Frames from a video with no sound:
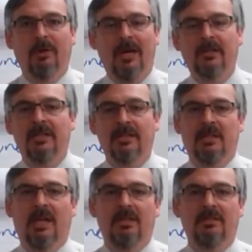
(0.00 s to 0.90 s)
frankly, to
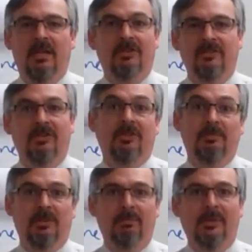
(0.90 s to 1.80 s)
get
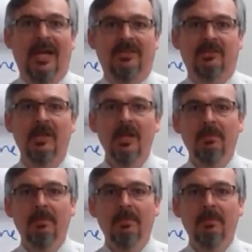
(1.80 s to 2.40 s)
systems in place